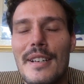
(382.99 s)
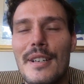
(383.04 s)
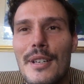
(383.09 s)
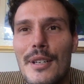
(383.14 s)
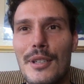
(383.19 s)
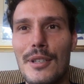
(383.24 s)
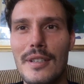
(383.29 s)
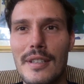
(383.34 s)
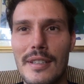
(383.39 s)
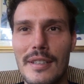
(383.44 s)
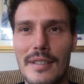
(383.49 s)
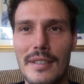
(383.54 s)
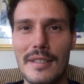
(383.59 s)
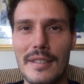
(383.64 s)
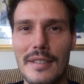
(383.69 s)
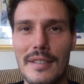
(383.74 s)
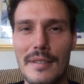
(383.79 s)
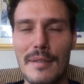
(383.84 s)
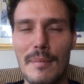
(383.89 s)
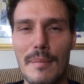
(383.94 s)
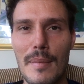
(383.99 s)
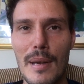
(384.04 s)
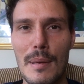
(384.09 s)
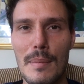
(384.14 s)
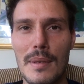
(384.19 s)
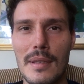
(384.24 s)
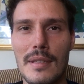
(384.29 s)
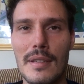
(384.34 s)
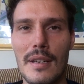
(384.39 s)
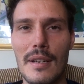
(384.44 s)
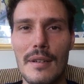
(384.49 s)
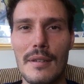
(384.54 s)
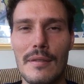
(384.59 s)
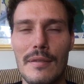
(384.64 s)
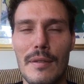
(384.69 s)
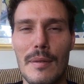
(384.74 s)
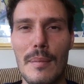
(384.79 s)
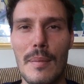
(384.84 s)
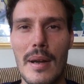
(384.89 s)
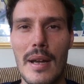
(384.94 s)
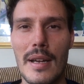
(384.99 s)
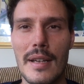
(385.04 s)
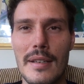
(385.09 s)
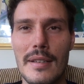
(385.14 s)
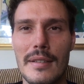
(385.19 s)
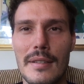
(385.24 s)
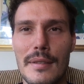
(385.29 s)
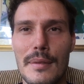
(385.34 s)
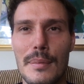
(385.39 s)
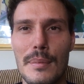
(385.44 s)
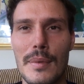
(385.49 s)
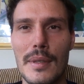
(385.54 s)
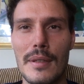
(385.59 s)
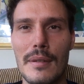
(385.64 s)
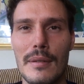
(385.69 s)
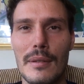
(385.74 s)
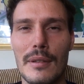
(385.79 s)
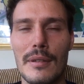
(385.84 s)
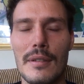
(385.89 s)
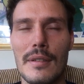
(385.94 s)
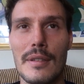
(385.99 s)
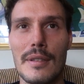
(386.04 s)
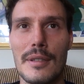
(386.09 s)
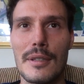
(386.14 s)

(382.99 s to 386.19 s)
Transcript: as you can maybe tell from my, looking at the